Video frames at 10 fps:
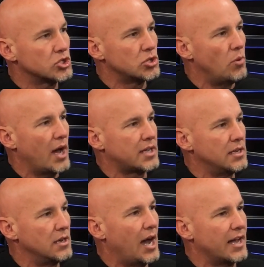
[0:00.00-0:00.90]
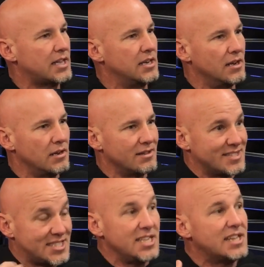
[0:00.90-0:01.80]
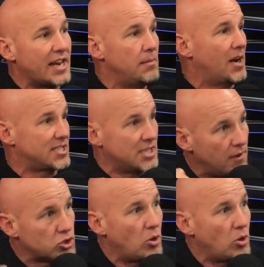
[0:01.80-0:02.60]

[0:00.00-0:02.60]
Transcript: So yeah. I can I can see that in myself,